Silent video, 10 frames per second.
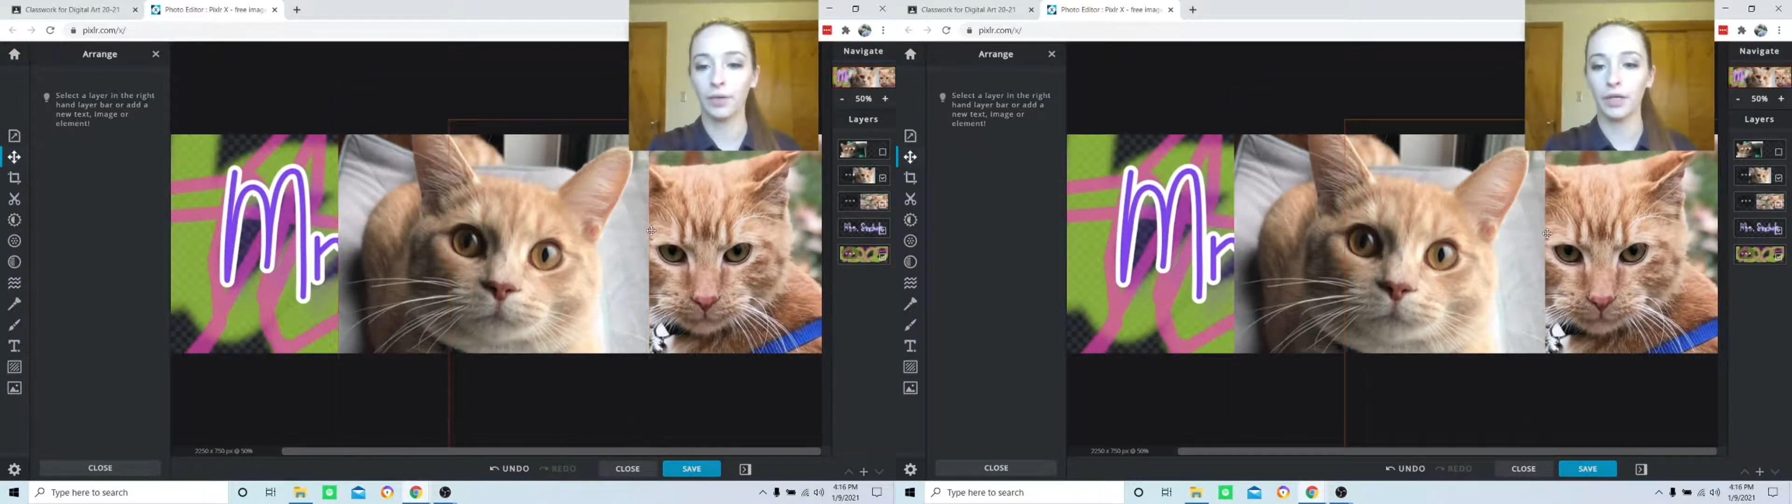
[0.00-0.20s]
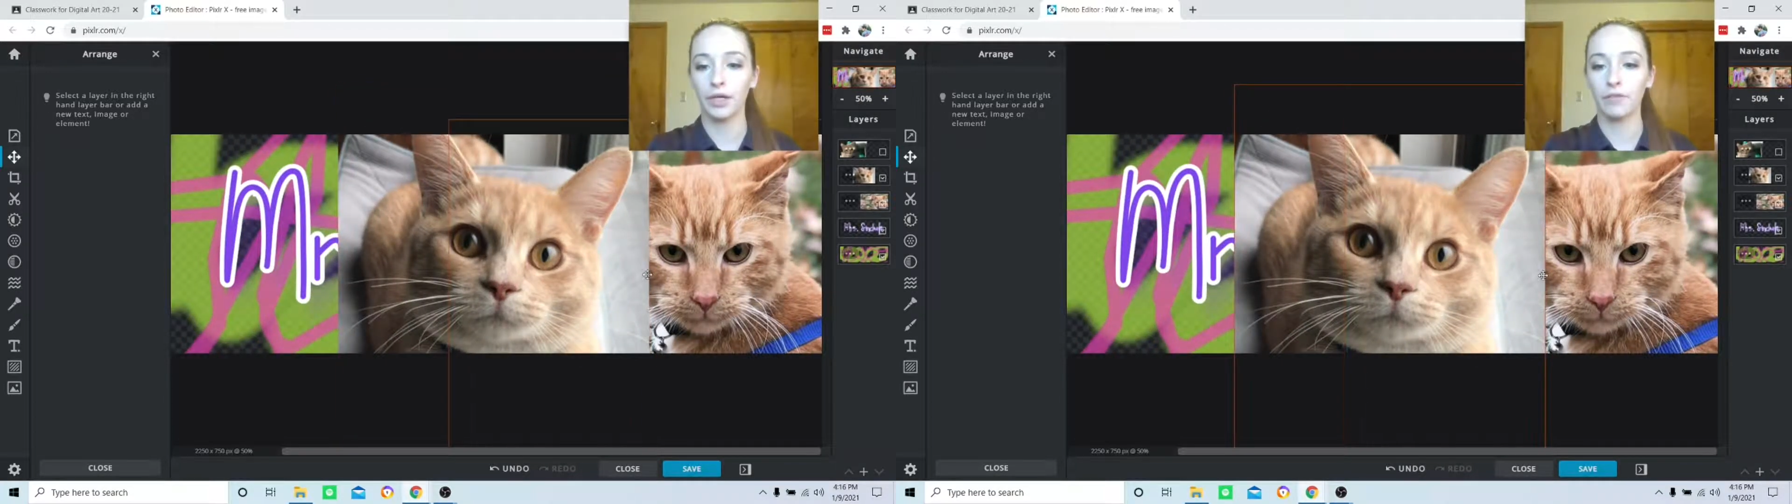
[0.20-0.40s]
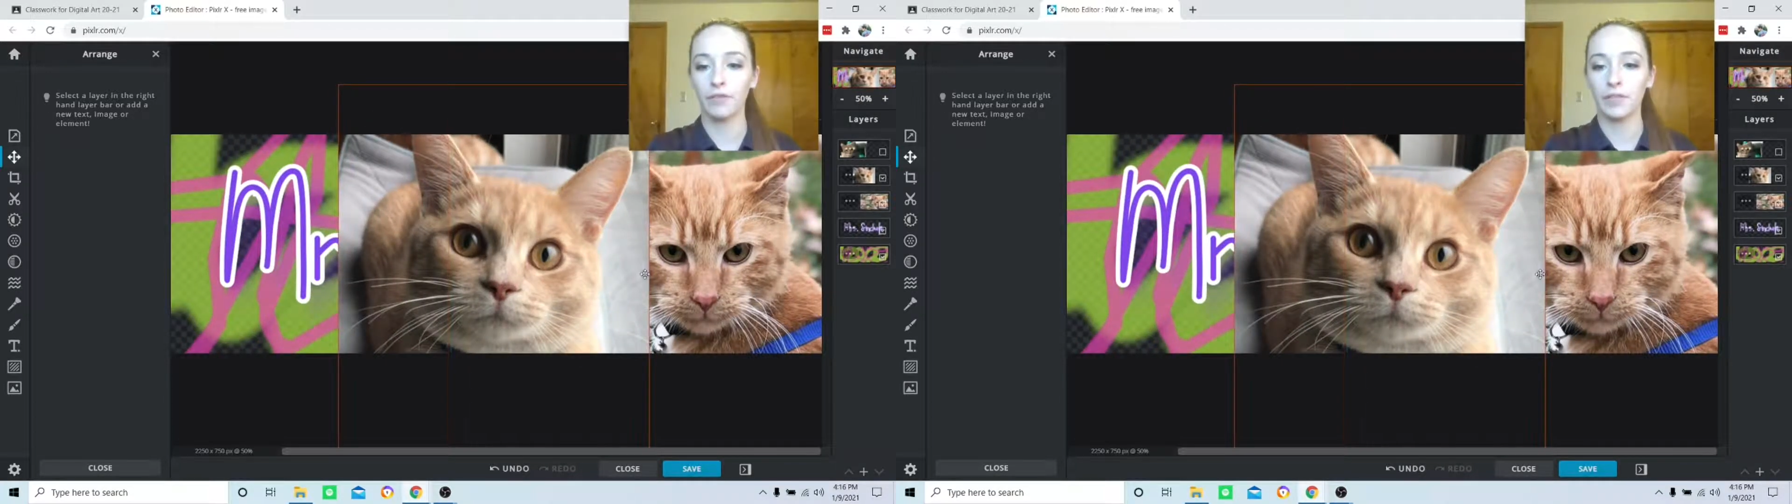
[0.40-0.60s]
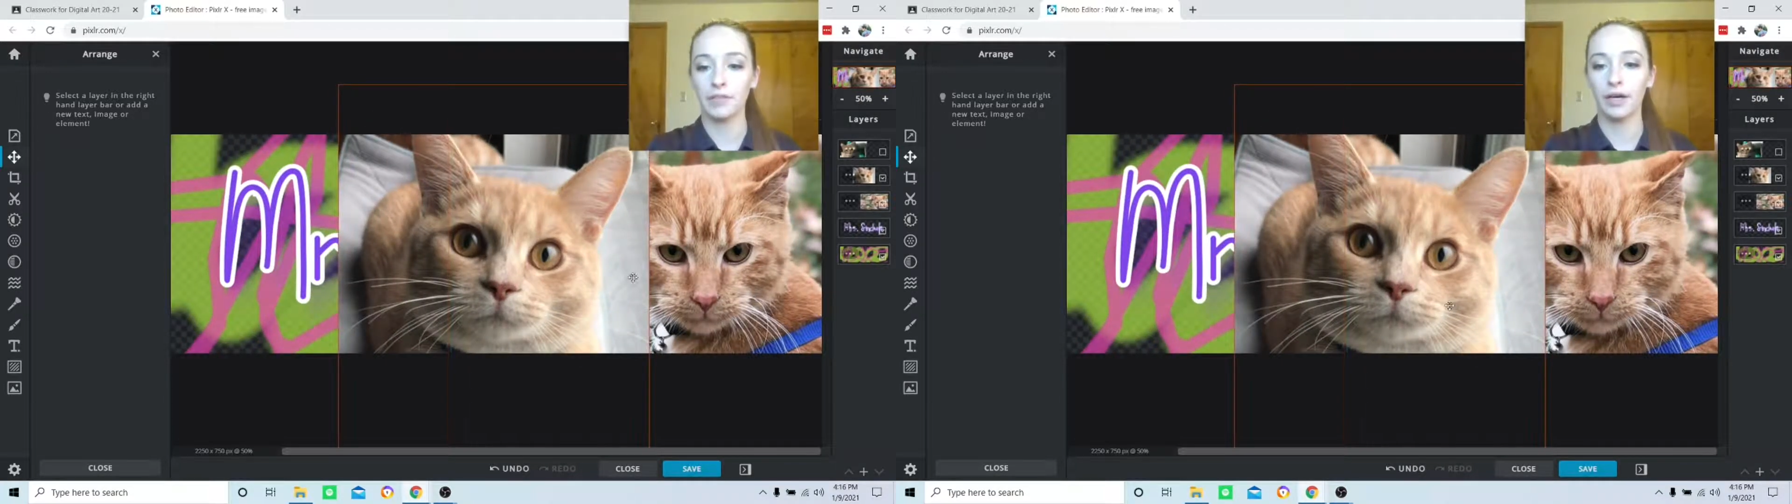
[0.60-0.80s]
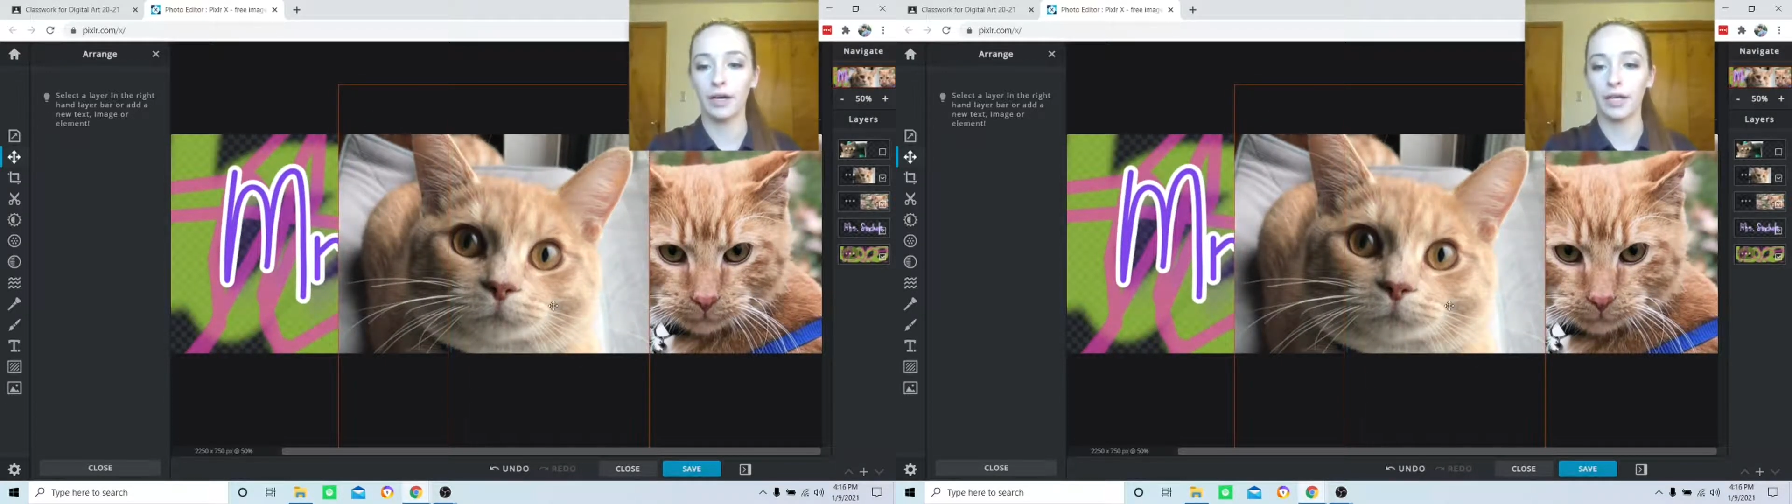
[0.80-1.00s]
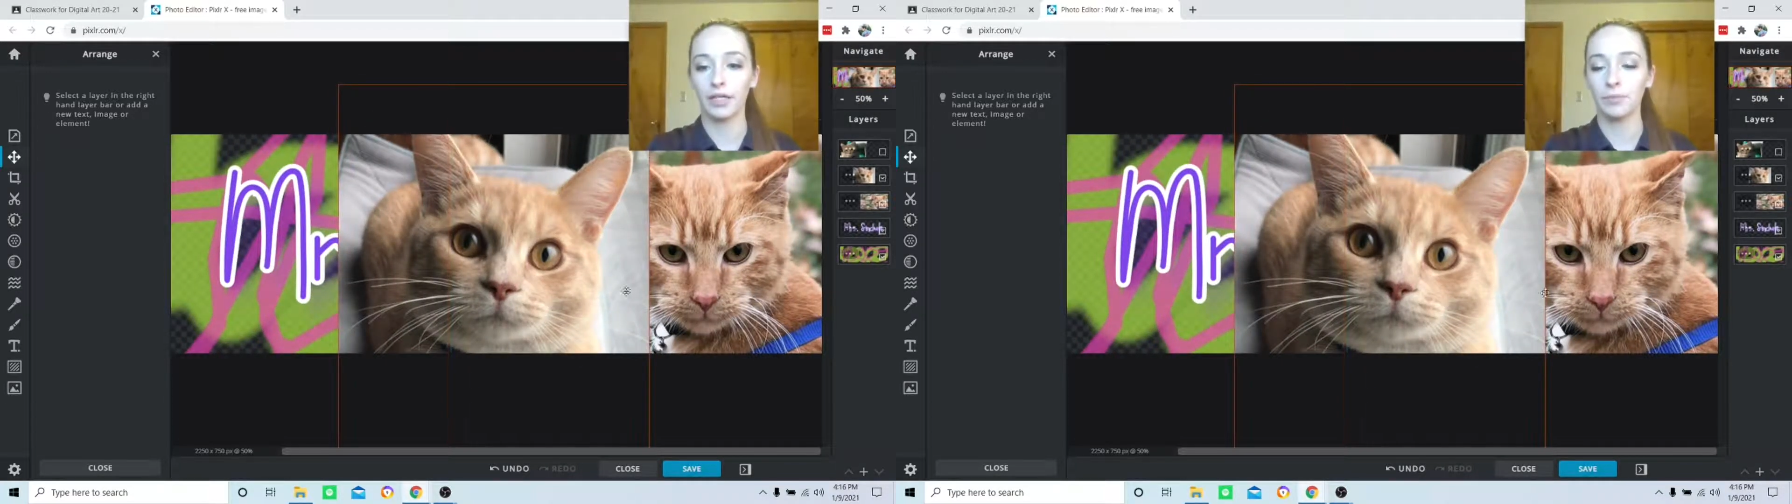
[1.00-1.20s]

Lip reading: rid of this line